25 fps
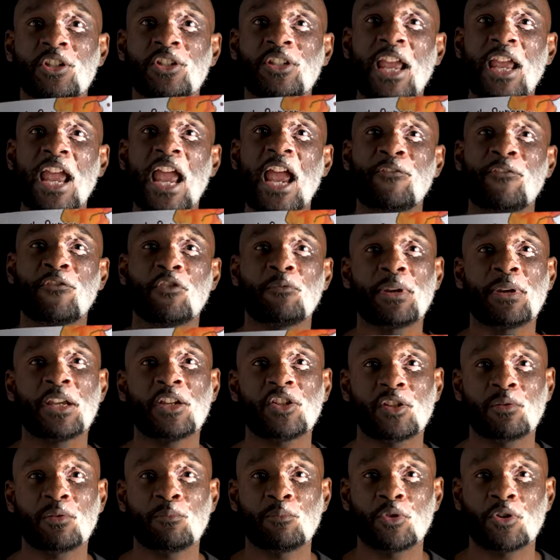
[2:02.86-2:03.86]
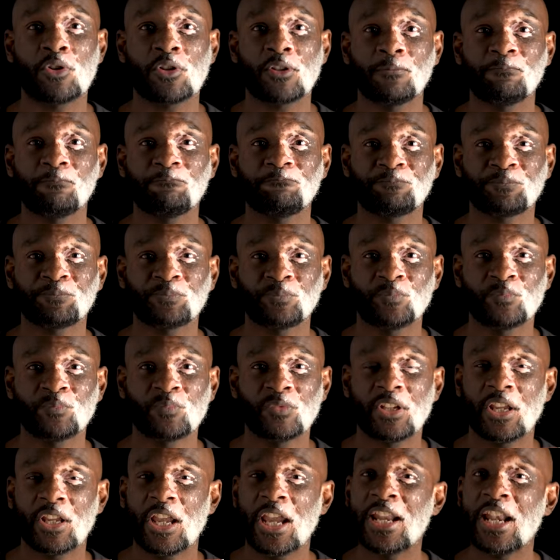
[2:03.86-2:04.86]
is an affirmation book.
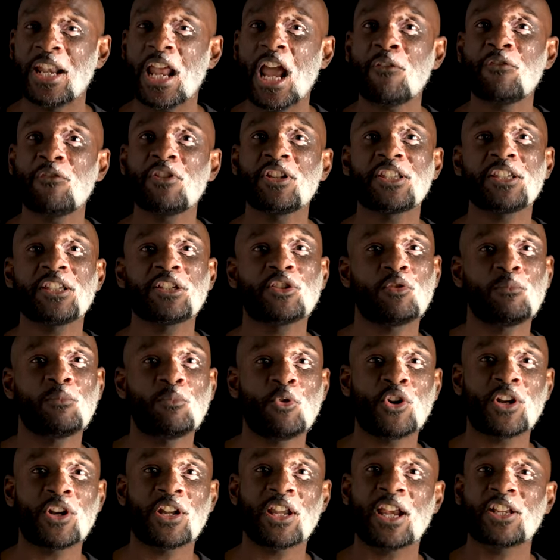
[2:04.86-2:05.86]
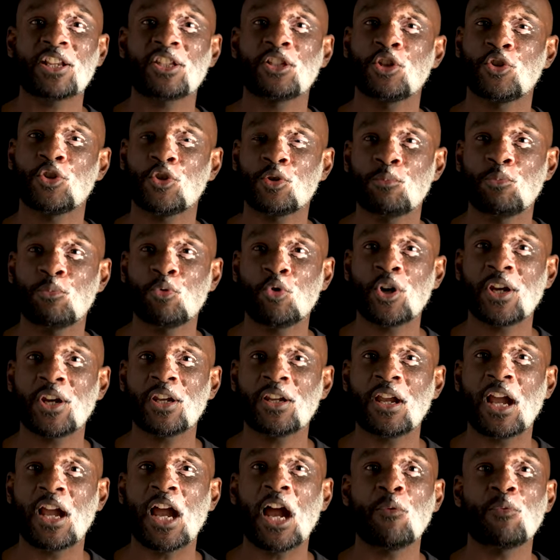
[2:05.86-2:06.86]
And every single morning as a little
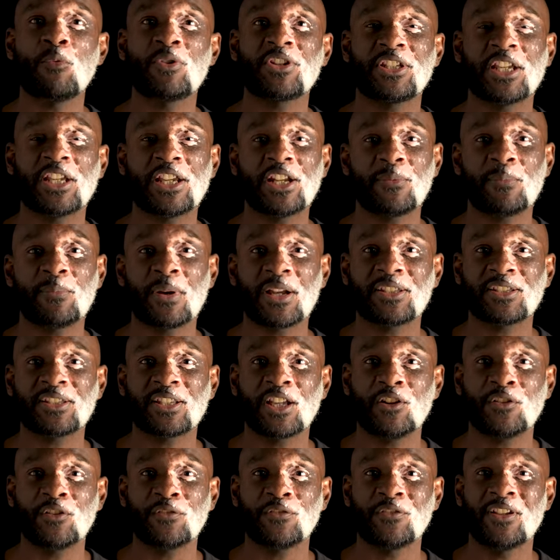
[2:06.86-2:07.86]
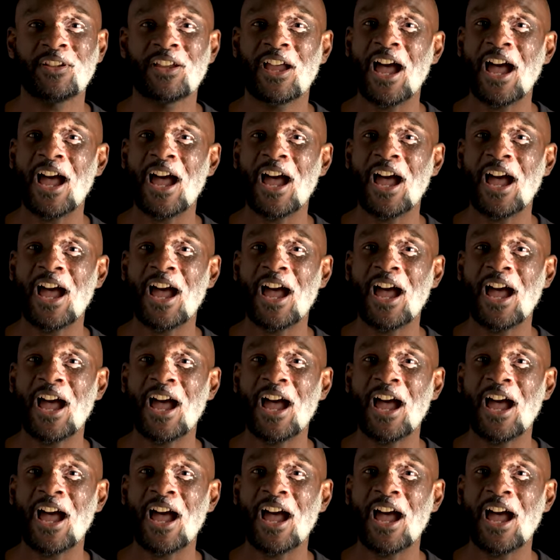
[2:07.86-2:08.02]
boy, I would say to myself,